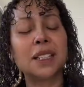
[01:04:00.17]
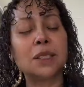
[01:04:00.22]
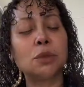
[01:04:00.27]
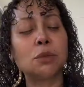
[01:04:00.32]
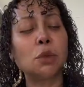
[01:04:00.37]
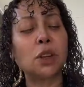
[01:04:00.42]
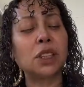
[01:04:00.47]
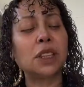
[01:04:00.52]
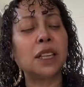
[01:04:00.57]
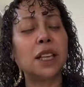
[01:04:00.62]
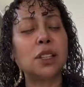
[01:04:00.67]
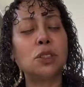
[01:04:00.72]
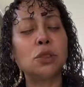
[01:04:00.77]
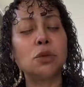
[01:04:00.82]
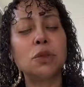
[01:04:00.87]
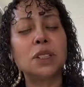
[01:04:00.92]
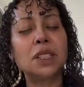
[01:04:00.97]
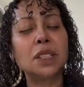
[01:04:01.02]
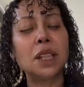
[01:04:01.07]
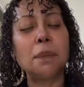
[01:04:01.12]
Because what they
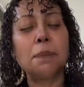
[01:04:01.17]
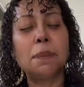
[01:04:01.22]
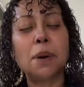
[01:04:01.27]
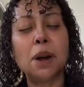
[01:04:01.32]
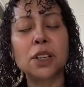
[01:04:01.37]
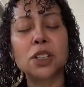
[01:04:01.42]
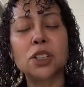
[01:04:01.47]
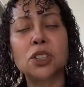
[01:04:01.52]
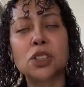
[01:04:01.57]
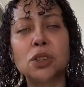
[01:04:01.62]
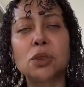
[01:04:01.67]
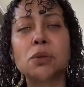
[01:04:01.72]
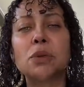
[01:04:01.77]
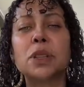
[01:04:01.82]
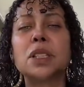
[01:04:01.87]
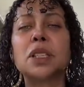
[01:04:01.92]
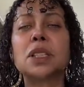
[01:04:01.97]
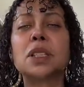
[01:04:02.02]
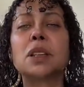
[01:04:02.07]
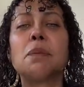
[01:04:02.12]
do is they punish you
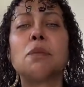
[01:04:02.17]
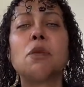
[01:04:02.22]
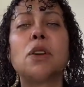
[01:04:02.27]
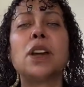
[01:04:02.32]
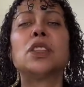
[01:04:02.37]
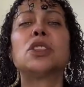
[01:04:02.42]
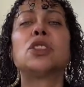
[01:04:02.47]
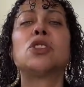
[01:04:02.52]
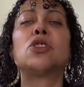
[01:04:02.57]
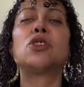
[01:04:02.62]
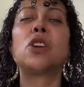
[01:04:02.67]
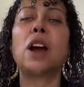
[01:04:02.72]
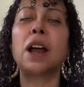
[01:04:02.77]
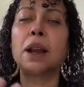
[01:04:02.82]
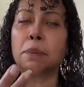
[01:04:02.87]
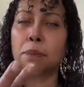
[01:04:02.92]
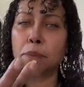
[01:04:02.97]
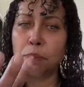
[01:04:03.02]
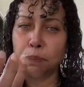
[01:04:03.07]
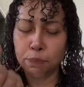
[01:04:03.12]
in some way to
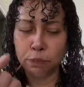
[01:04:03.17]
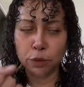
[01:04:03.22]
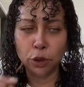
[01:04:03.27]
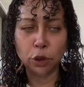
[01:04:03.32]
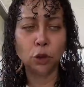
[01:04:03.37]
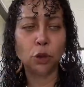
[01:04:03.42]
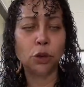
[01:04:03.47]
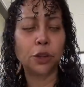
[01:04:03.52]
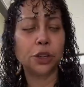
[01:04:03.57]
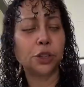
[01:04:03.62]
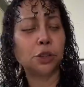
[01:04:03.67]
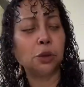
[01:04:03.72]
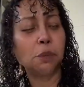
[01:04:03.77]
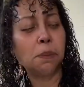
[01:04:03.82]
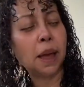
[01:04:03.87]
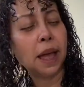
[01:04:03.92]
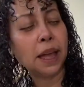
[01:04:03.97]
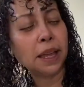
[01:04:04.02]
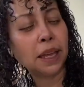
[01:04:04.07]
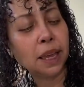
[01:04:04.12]
try to lure you
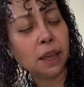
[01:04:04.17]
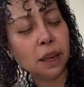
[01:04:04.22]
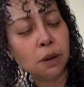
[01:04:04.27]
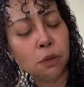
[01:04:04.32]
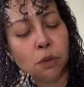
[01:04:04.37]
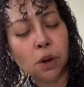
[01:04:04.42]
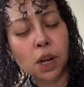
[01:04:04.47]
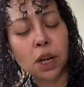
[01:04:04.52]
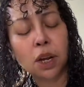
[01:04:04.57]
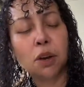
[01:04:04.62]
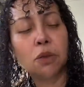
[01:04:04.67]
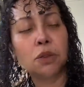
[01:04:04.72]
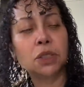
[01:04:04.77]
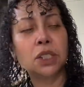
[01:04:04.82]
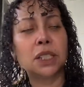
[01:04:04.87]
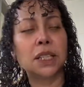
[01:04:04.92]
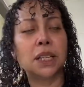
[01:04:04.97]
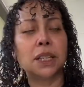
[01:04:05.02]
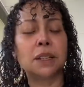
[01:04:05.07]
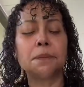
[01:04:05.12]
back in with
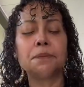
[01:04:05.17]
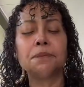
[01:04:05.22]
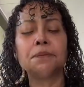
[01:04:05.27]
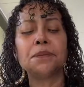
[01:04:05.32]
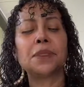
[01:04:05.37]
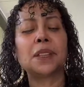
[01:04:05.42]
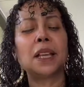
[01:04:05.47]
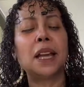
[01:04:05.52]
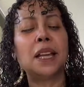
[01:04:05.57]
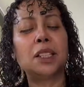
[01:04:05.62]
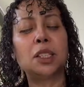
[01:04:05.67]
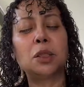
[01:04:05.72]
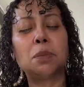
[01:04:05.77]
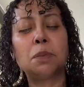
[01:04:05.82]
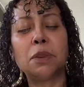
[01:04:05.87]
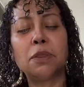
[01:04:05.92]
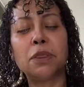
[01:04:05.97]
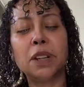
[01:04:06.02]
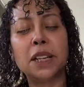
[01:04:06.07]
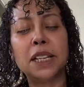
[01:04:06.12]
ghosted. And
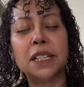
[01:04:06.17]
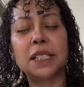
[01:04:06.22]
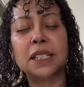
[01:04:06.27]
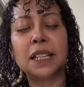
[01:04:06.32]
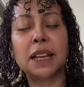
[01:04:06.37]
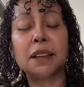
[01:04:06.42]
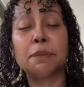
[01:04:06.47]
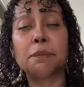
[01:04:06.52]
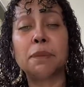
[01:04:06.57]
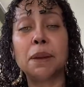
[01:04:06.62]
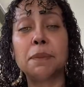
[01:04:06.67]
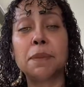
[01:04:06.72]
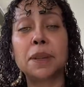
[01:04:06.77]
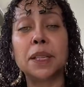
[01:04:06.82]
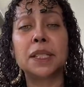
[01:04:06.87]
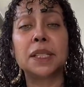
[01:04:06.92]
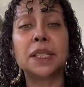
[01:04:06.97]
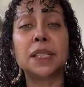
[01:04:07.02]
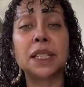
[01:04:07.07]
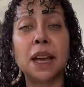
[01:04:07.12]
spirit is like,
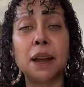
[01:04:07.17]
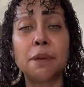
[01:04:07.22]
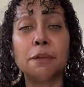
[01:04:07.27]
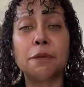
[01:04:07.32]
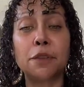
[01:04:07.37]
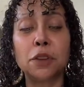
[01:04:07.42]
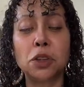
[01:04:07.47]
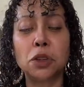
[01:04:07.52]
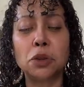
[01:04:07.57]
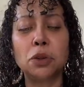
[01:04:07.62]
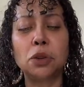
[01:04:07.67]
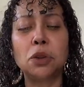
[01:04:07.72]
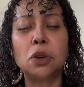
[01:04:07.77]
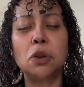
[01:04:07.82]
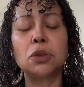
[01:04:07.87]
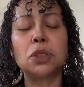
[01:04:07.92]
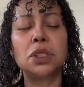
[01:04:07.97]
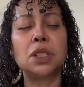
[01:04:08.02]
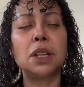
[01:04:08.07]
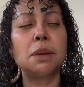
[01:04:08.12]
maybe it's time for you to
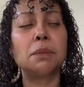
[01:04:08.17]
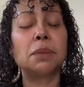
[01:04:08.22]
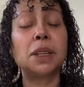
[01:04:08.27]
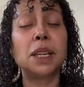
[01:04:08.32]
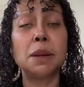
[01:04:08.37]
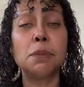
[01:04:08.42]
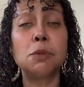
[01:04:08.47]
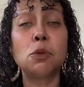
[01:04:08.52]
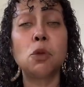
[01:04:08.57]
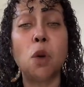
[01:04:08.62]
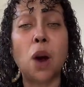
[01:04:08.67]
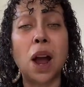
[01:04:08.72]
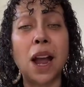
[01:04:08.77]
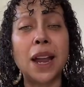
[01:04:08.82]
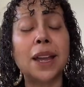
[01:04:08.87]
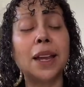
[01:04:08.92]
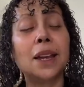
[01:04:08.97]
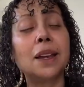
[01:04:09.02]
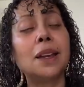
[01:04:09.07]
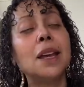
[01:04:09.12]
ghost them. Keep
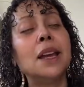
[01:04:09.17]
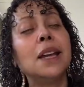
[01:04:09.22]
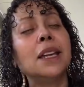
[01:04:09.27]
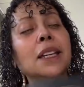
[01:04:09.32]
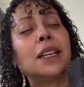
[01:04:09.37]
quiet.